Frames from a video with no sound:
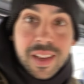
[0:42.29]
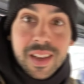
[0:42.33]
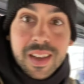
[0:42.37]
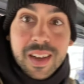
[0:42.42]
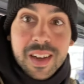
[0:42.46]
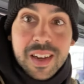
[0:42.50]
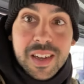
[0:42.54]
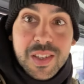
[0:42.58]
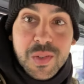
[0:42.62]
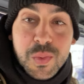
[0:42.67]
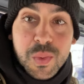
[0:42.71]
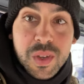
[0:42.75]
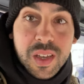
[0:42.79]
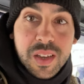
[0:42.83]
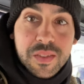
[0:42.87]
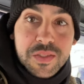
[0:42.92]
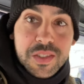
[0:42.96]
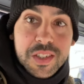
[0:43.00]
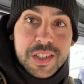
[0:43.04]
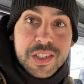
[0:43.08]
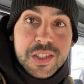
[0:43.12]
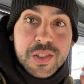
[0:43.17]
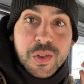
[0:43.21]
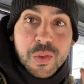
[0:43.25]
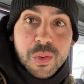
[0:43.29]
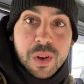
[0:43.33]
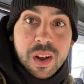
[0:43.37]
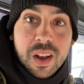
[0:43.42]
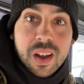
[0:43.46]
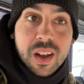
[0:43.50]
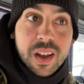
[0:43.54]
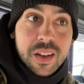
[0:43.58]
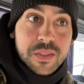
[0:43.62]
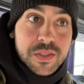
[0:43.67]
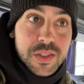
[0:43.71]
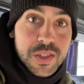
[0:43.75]
guys, we have just
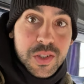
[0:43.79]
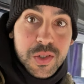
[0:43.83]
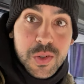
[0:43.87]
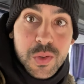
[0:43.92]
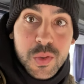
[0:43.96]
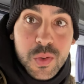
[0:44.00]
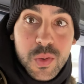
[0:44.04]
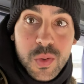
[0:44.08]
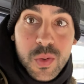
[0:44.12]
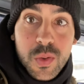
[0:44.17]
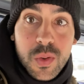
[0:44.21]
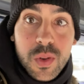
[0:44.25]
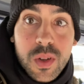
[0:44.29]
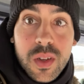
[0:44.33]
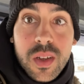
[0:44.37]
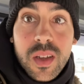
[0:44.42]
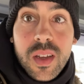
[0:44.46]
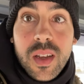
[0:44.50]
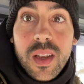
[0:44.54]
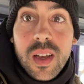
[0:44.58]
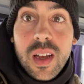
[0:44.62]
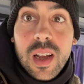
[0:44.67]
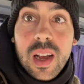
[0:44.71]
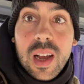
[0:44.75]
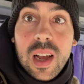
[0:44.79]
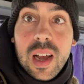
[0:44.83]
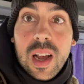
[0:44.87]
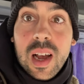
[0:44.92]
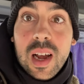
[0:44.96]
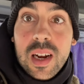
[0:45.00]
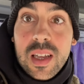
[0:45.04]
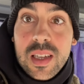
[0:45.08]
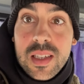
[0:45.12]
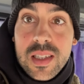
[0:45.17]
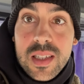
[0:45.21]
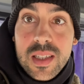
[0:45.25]
arrived to
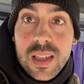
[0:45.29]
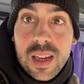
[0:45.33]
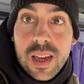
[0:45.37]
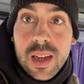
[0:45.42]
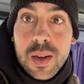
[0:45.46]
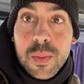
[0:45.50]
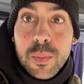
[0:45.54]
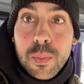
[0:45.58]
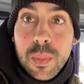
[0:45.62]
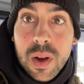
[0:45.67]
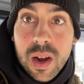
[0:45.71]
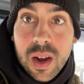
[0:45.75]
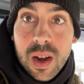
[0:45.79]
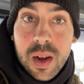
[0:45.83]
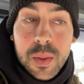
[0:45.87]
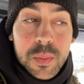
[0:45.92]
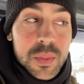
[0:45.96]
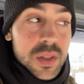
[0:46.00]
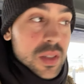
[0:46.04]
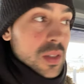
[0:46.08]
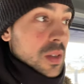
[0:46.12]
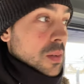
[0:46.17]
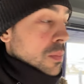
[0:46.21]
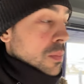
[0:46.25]
Arystan Bab's